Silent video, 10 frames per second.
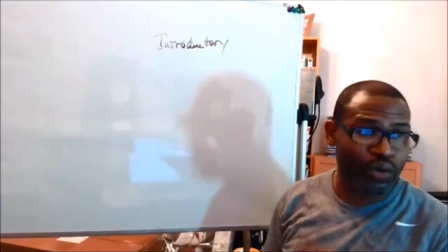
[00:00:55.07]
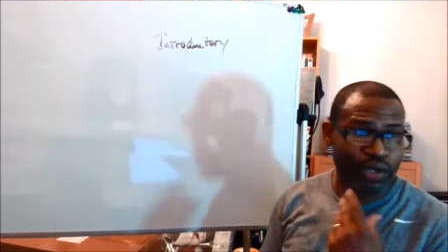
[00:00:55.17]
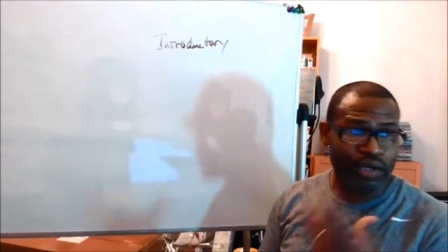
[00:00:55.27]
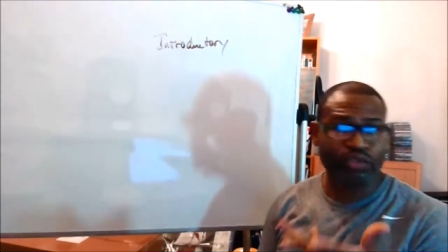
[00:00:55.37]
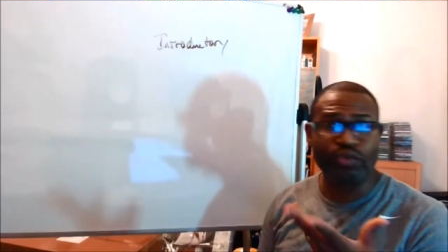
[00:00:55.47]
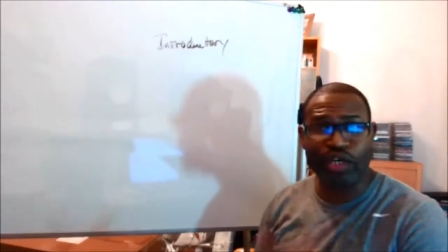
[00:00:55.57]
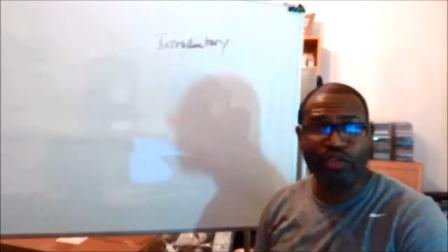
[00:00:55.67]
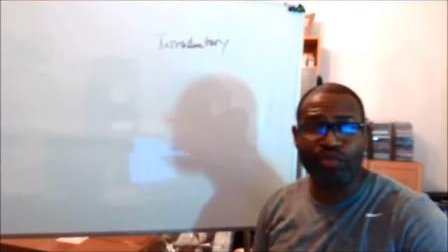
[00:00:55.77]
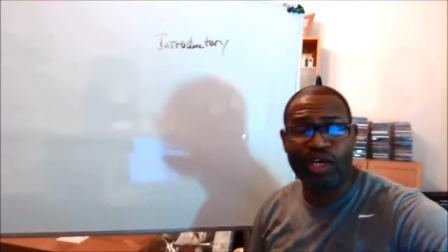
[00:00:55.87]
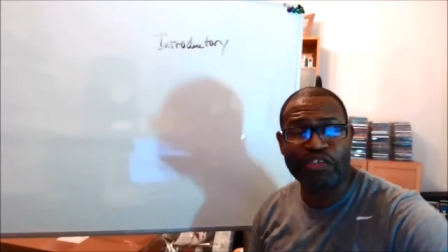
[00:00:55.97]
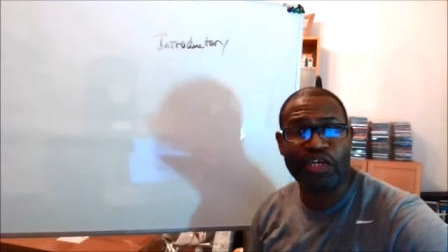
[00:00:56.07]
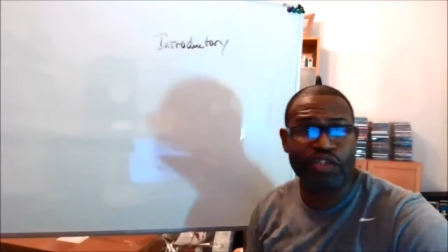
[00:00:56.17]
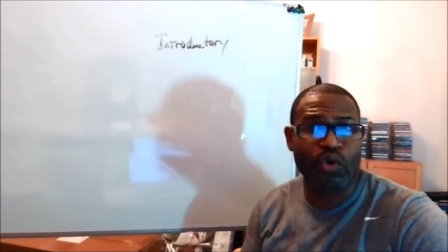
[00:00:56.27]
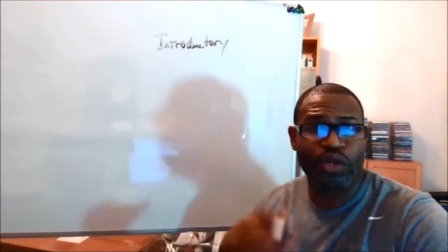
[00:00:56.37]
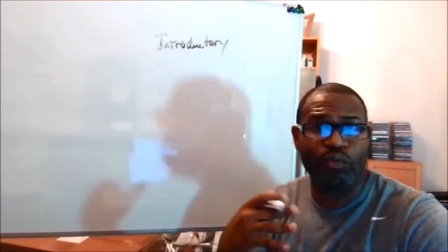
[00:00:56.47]
an introductory essay is
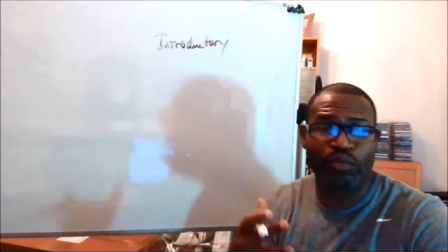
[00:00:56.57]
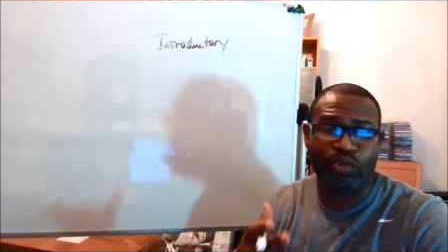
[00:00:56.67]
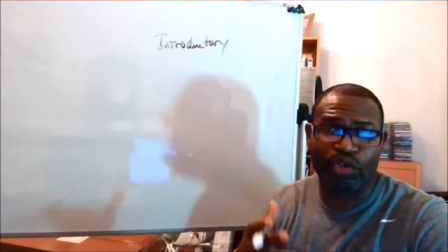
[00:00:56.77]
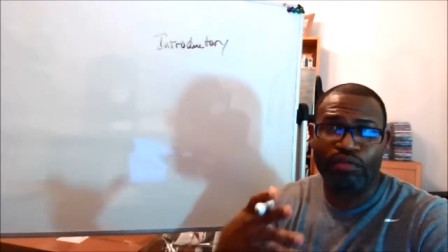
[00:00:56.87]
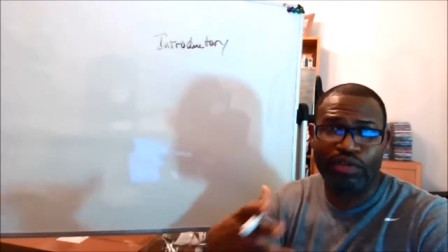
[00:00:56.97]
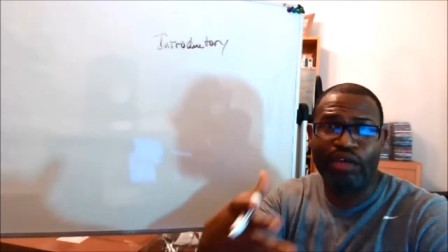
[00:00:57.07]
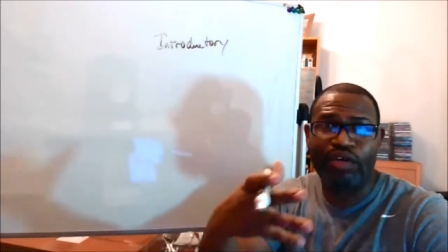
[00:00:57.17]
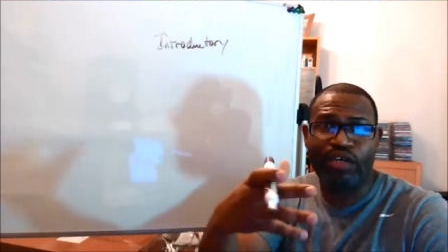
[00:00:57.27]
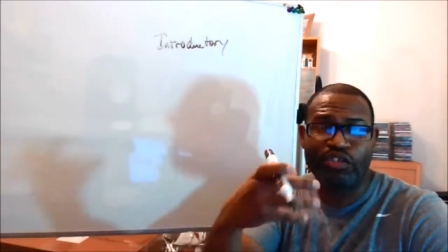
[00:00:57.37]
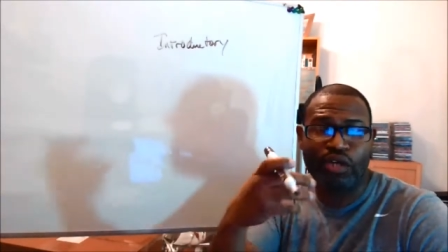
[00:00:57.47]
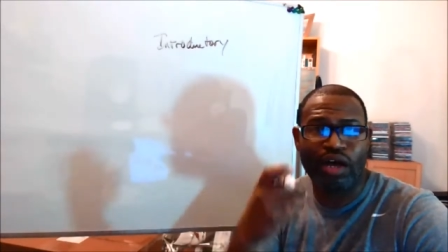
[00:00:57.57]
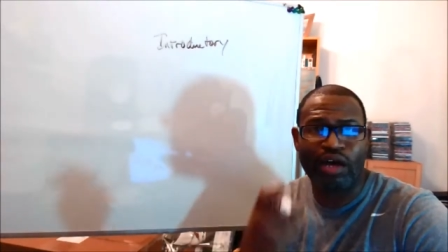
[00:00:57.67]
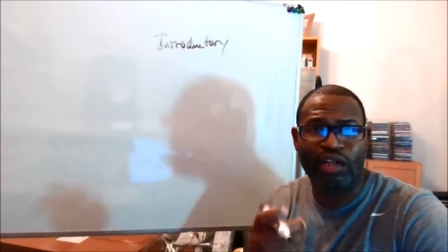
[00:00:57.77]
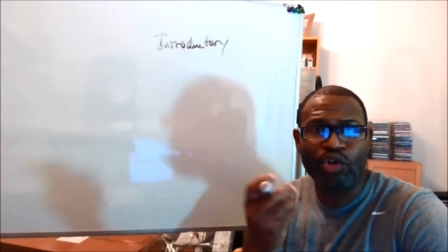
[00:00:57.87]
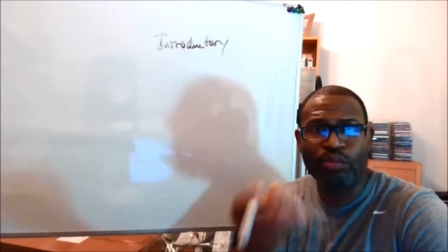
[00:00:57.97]
going to give us
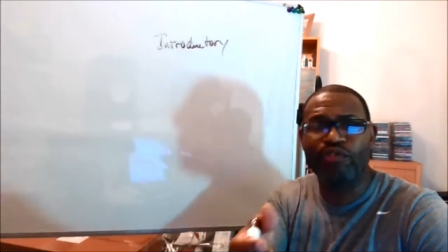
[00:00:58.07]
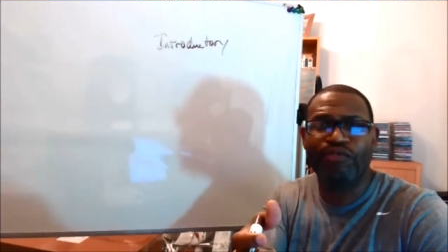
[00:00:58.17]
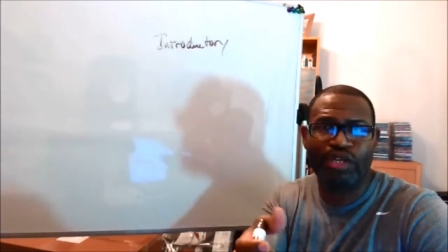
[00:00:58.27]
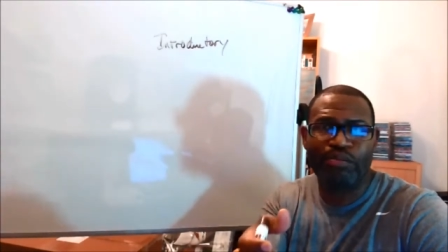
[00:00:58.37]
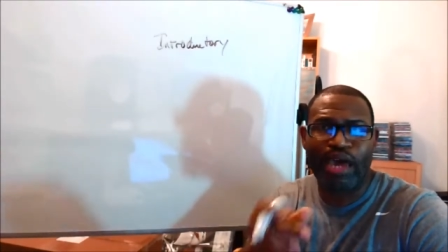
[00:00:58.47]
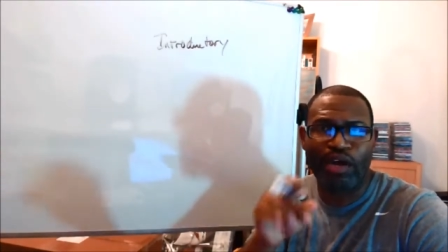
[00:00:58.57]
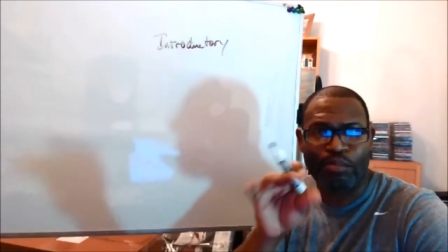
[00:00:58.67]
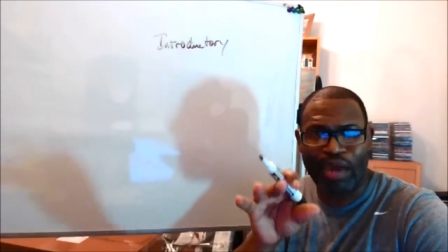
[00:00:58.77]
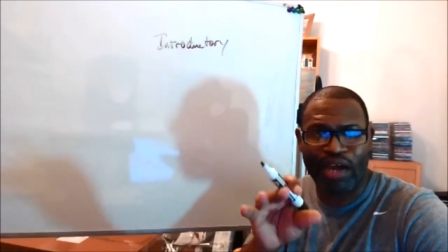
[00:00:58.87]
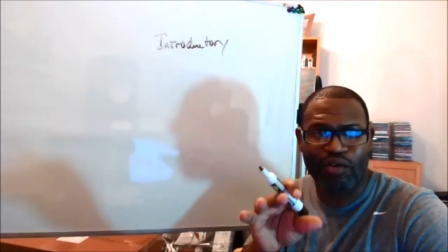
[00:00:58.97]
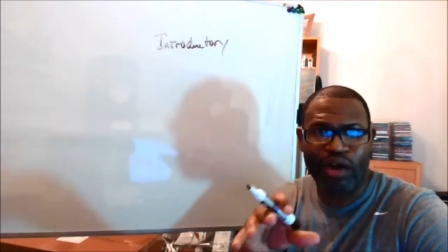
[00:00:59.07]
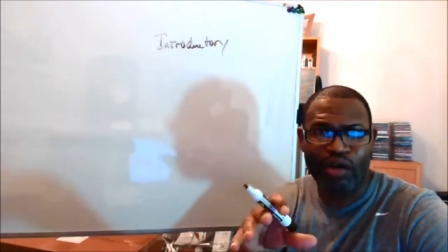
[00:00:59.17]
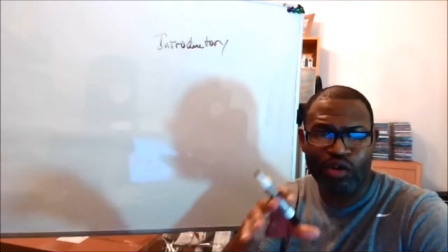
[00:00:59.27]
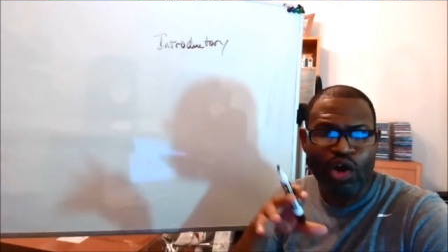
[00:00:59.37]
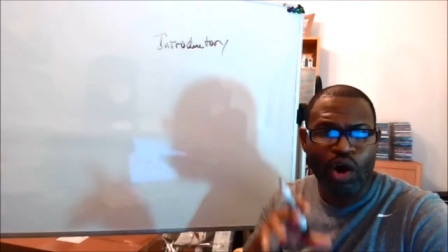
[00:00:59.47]
a little bit of feedback or
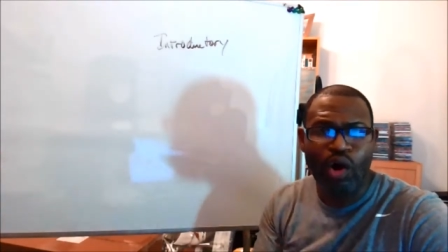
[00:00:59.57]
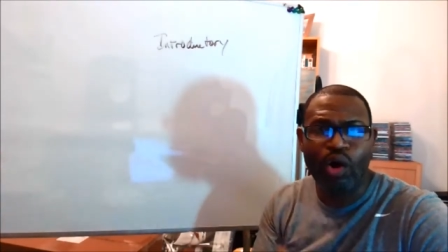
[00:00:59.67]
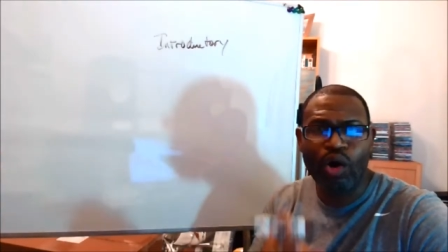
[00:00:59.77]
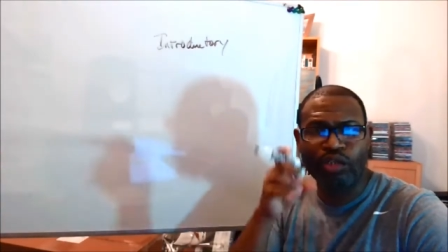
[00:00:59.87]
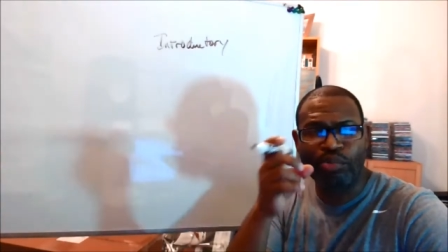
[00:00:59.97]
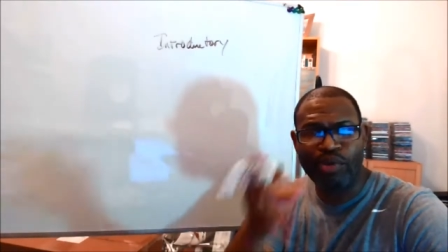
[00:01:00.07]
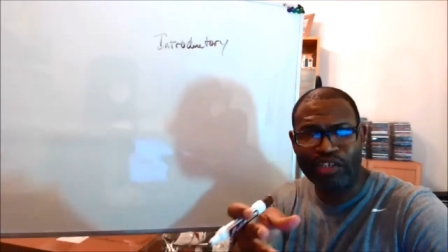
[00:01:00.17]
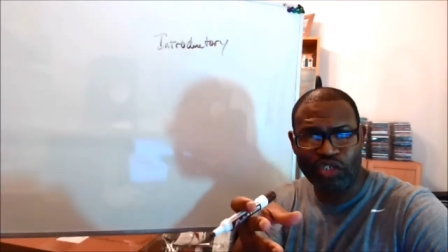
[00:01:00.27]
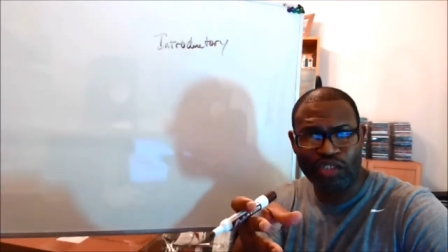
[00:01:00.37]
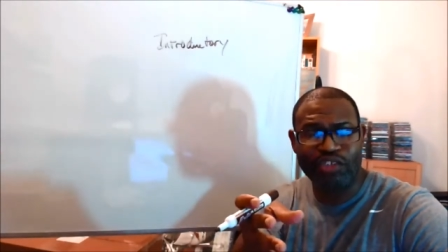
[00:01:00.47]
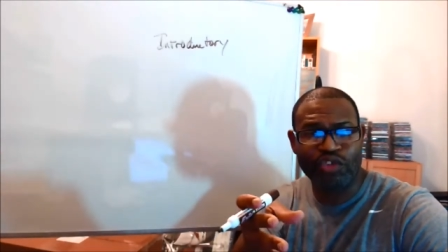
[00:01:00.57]
background on the project that you're